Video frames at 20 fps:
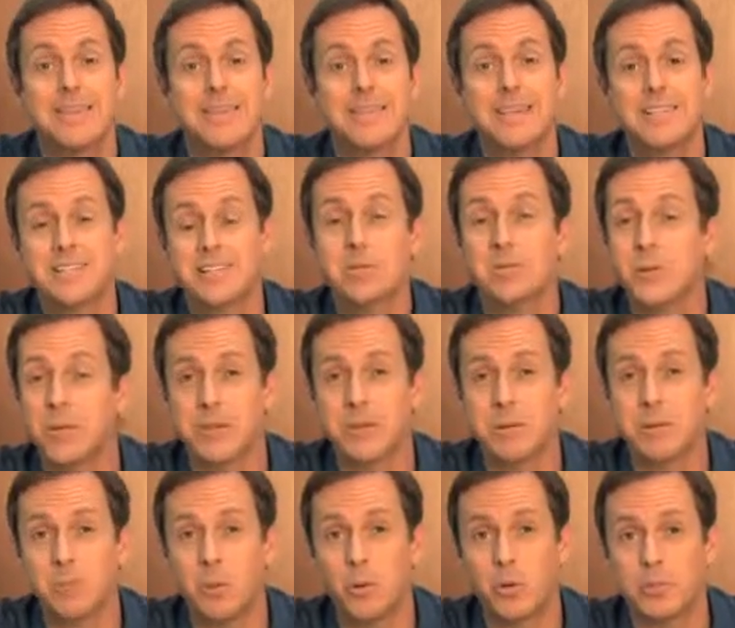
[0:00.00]
This is
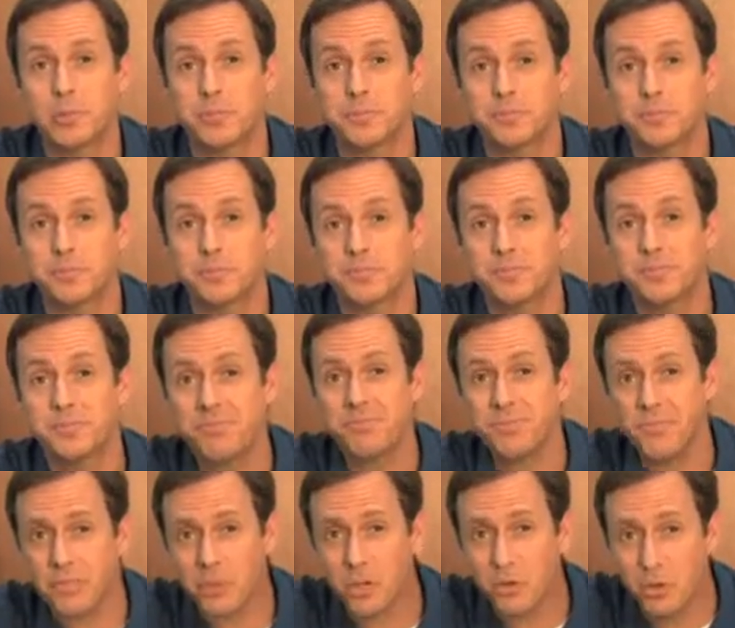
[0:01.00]
really important.
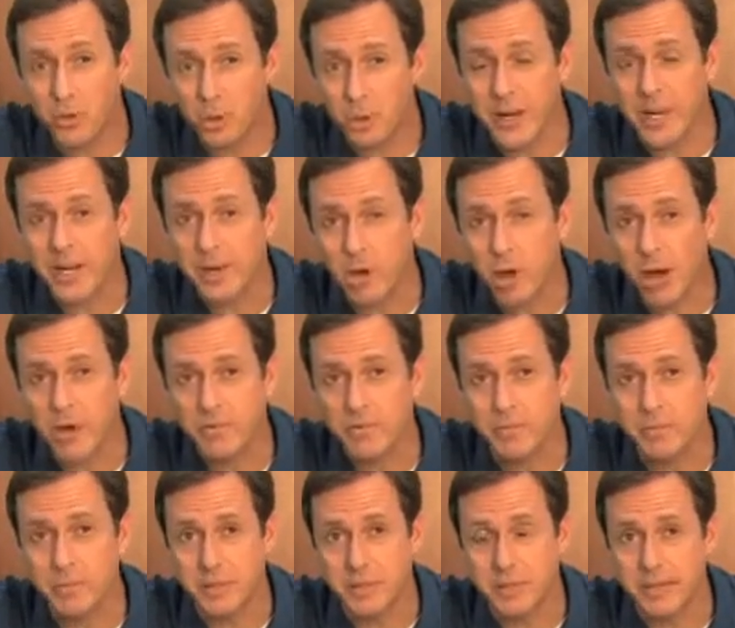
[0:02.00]
The green
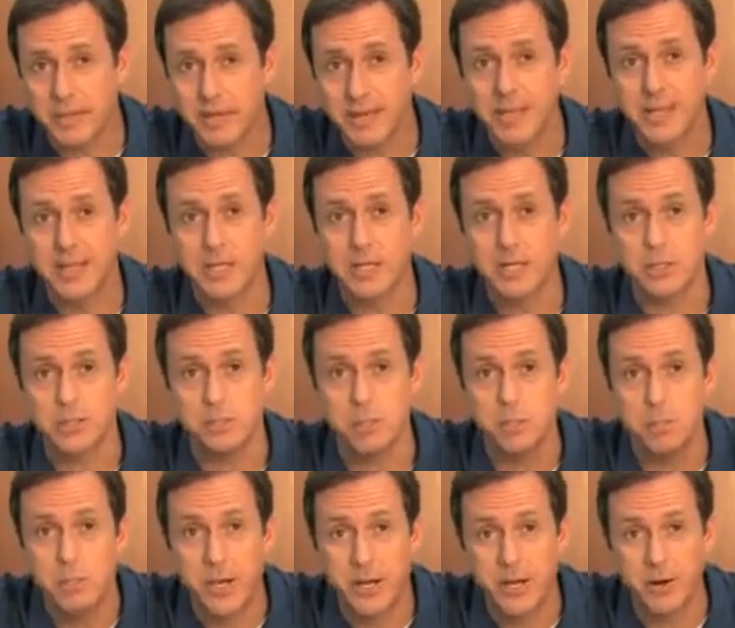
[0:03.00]
coffee bean is
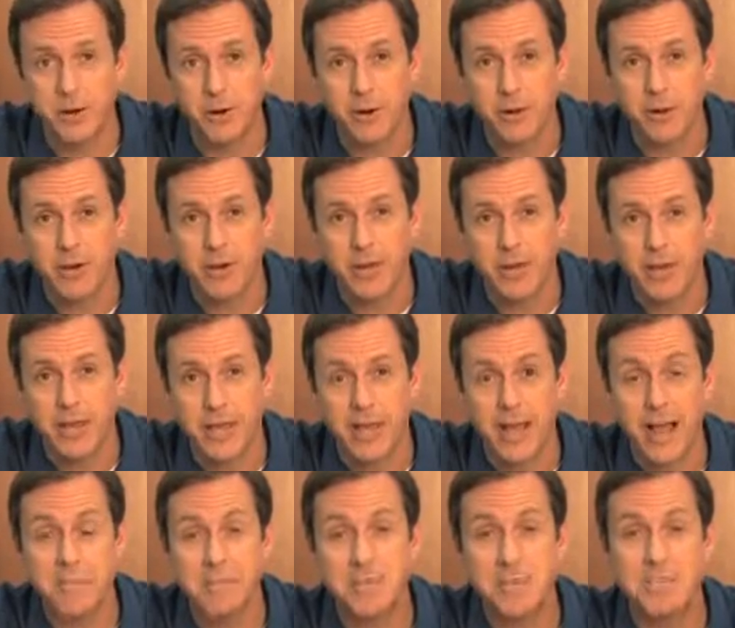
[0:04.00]
bitter,
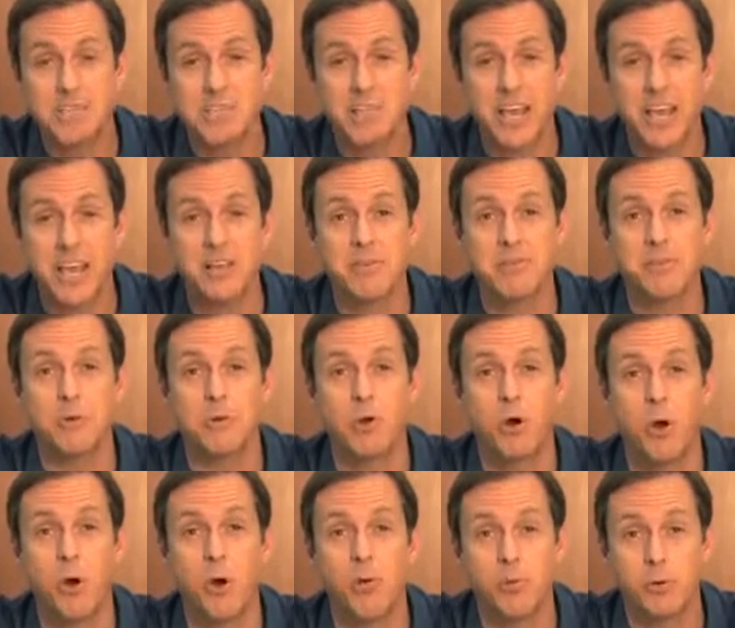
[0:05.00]
and I've been saying
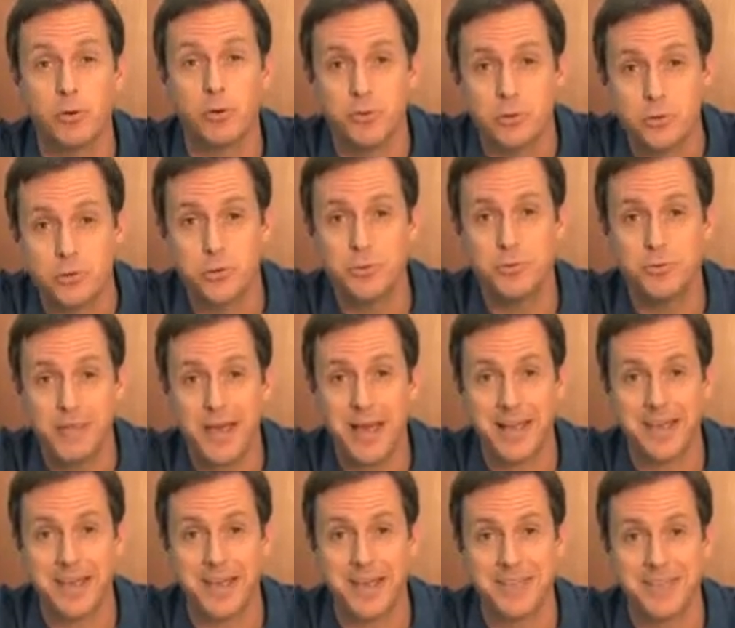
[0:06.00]
for over 2
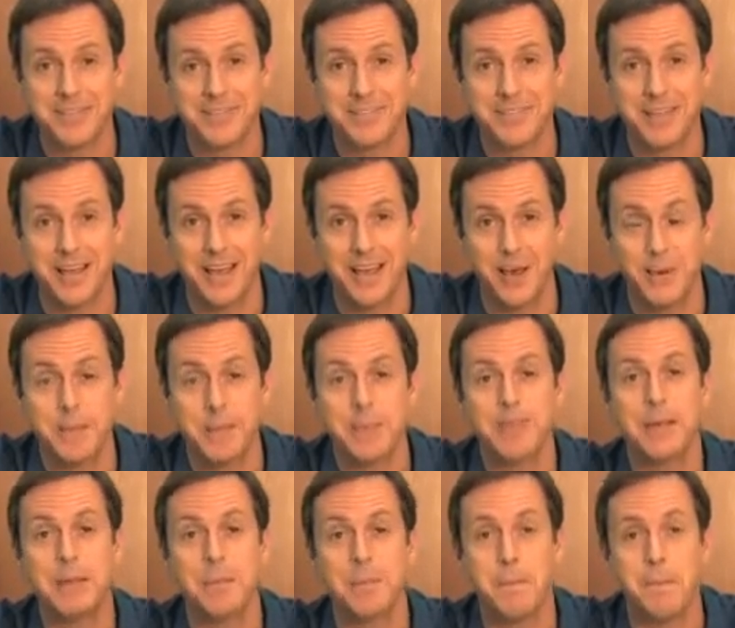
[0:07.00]
decades now,
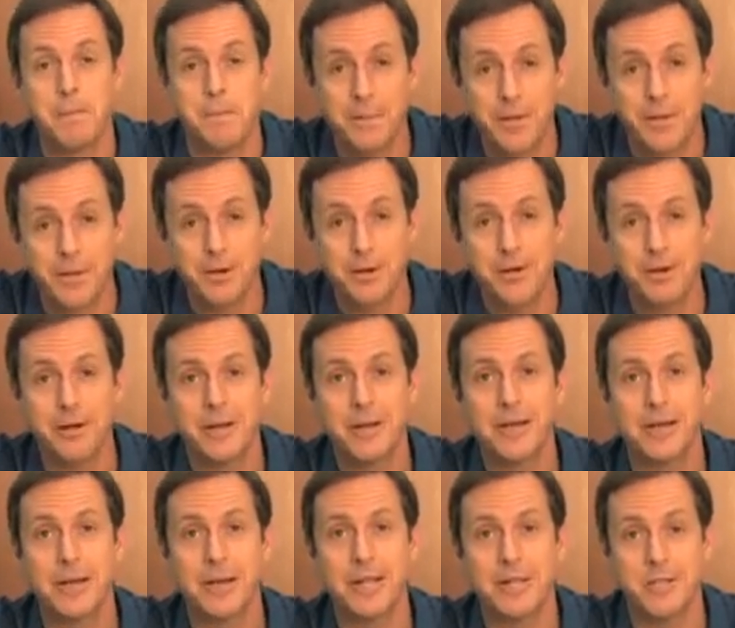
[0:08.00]
bitter
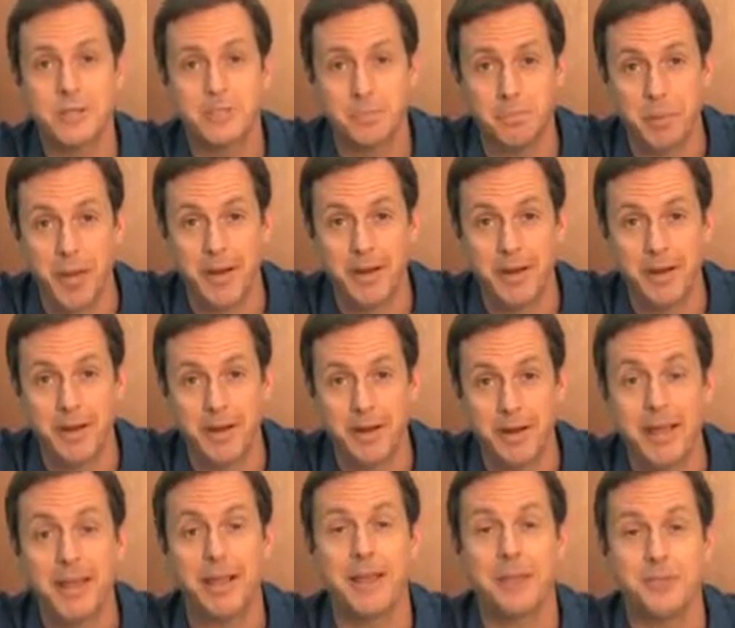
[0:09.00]
is better,
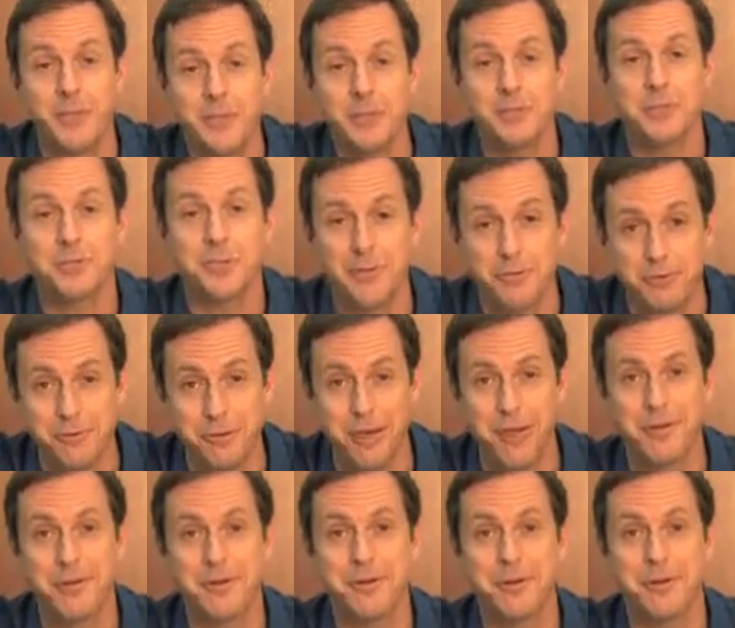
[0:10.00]
and this is
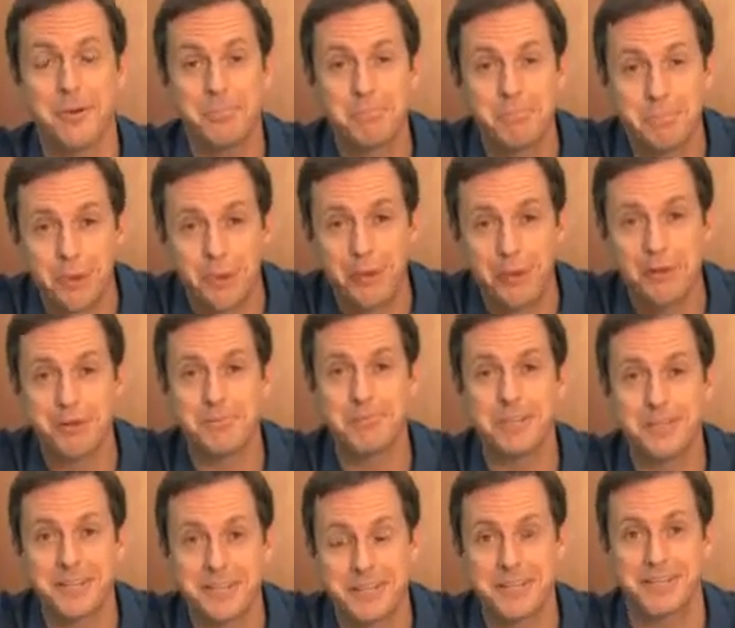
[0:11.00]
another
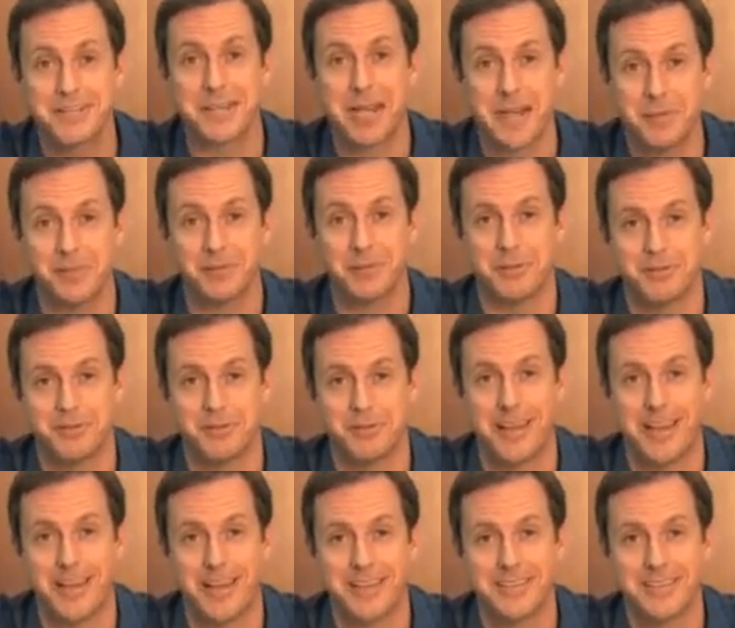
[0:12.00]
perfect example of
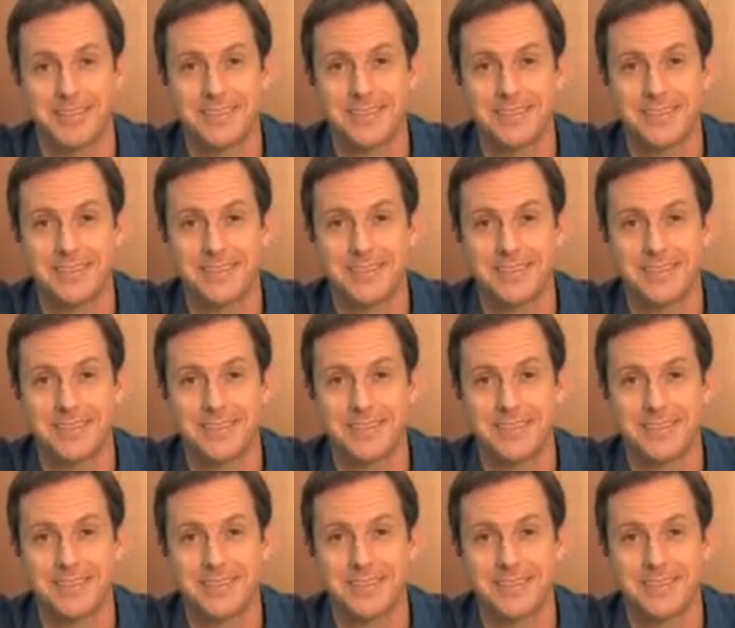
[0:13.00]
that.